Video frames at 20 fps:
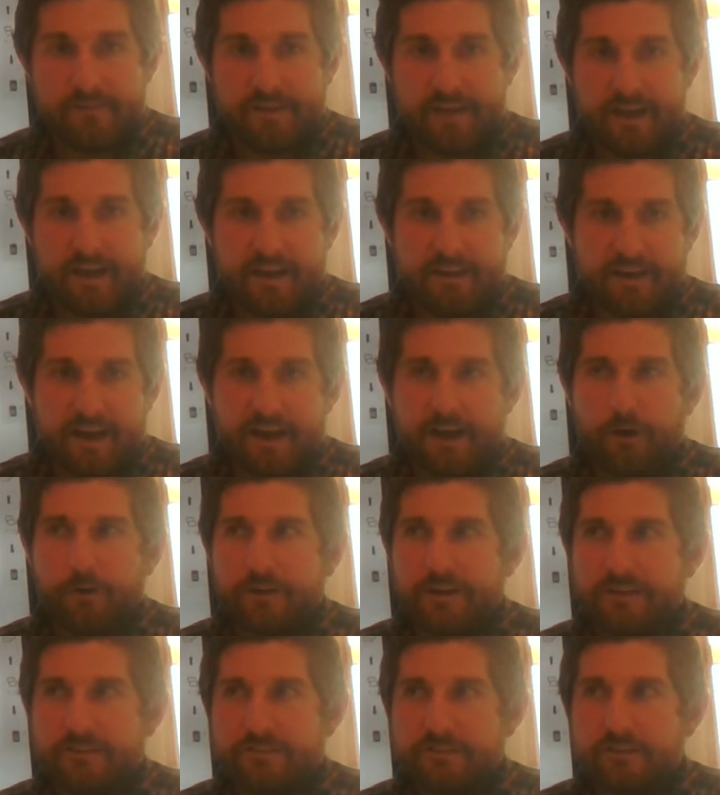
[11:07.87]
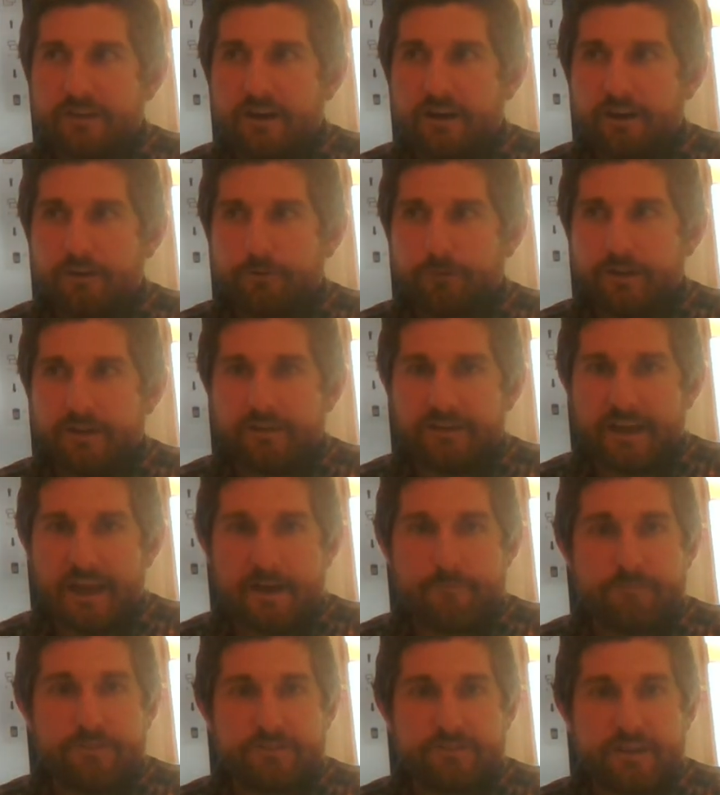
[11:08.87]
And I always really
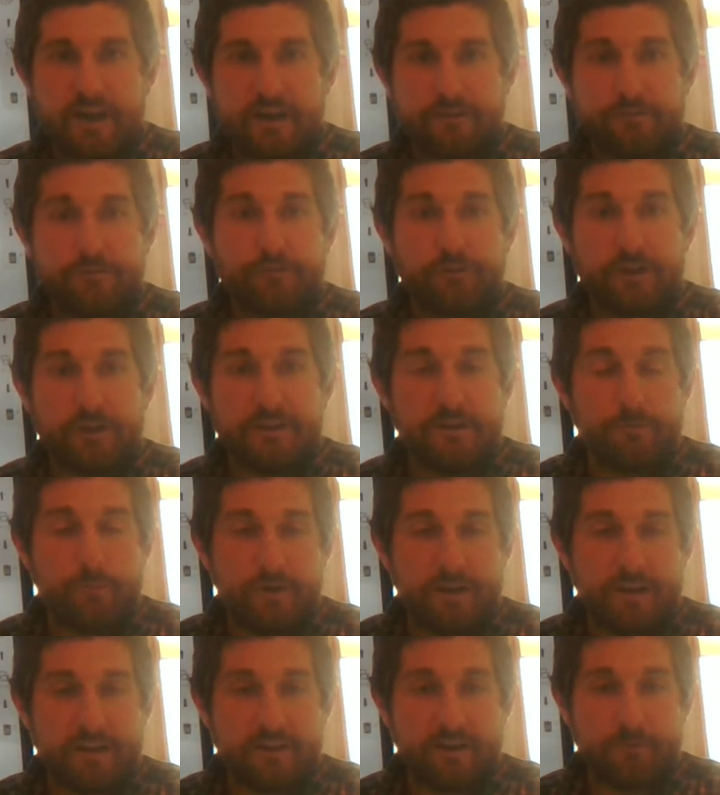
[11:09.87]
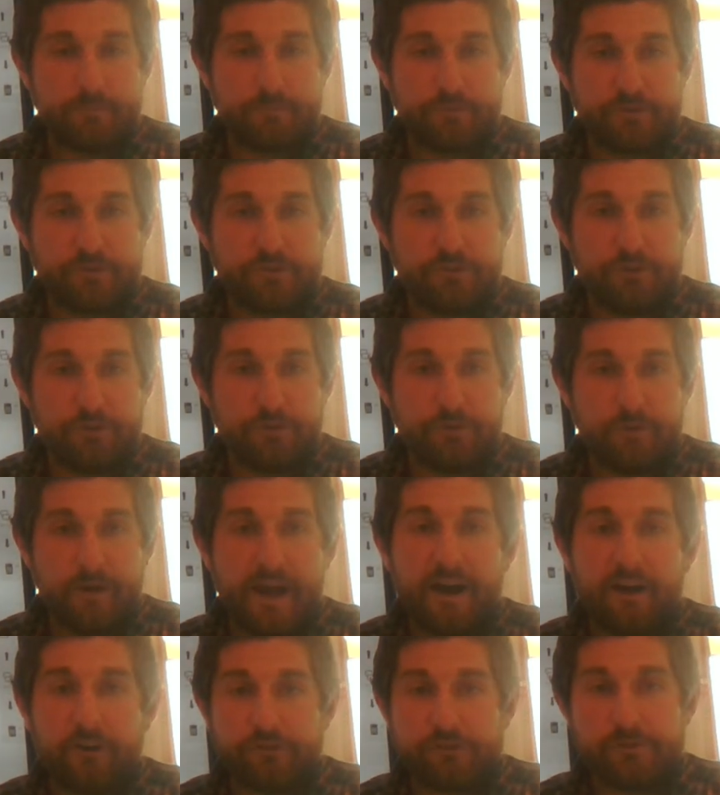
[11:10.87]
emphasize freedom when it comes to
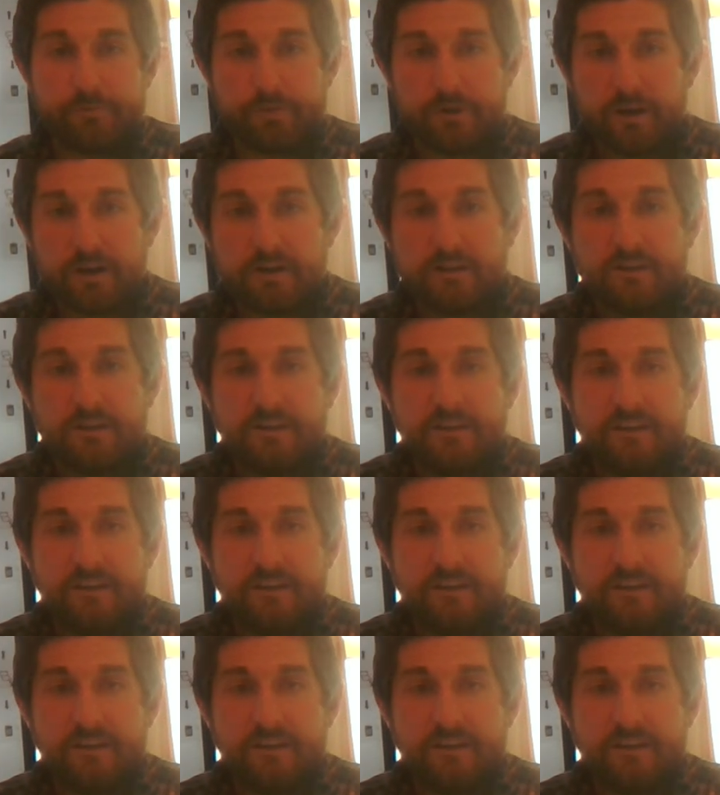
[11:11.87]
algebra